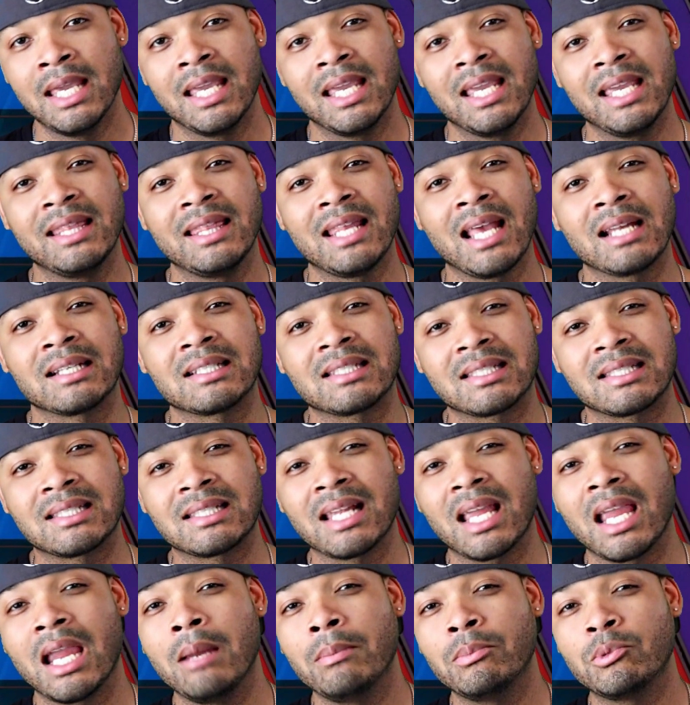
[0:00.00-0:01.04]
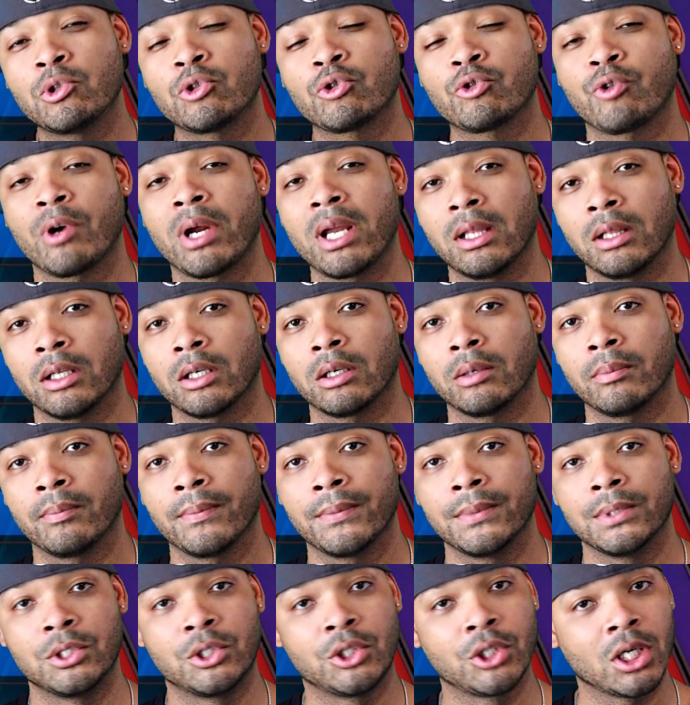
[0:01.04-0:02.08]
In that same trailer,
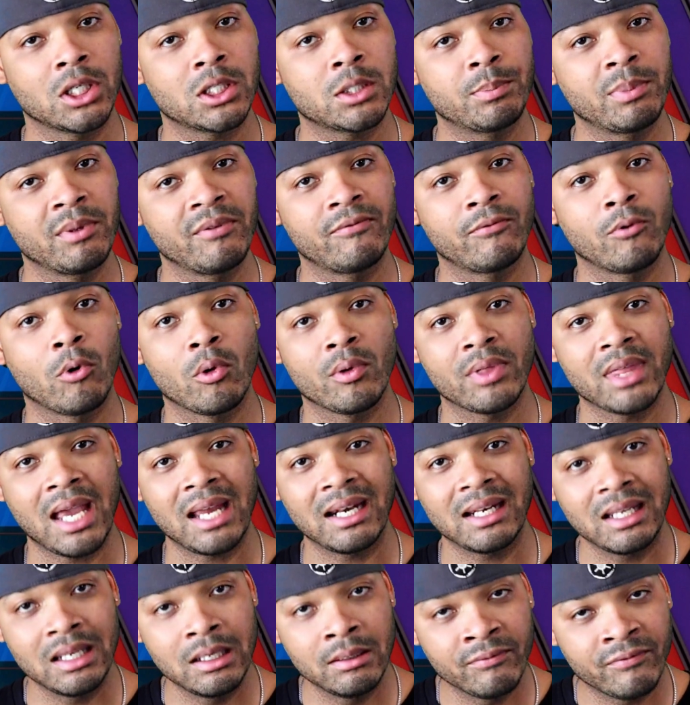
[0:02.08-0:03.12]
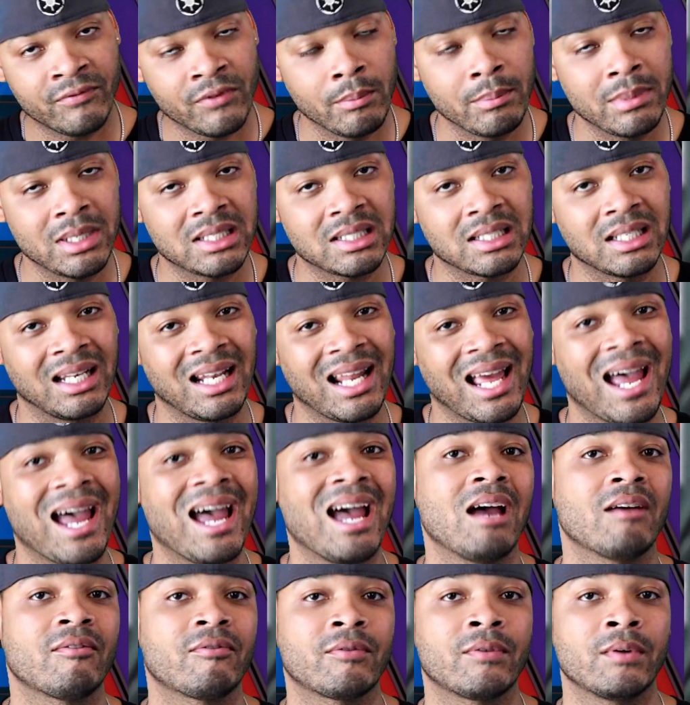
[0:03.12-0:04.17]
just before that infamous
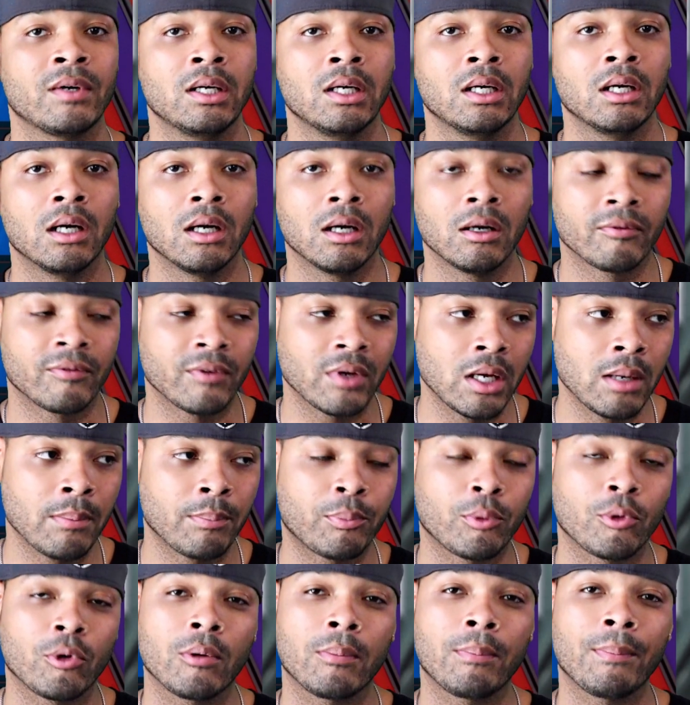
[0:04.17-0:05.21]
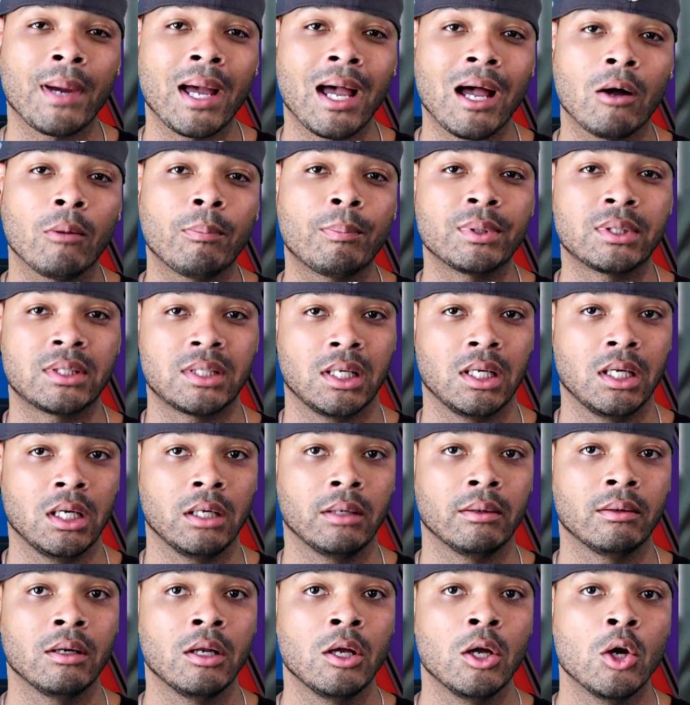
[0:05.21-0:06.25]
laugh of Emperor
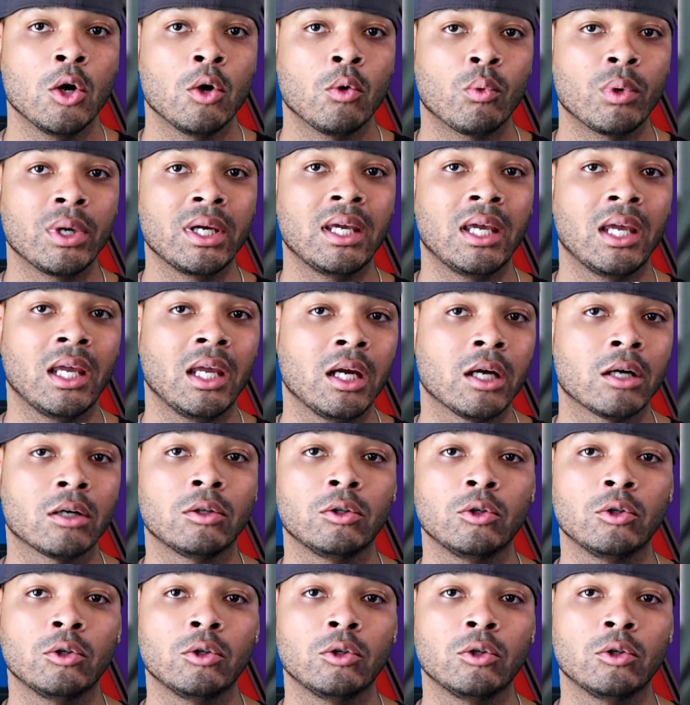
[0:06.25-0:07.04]
Palpatine, we hear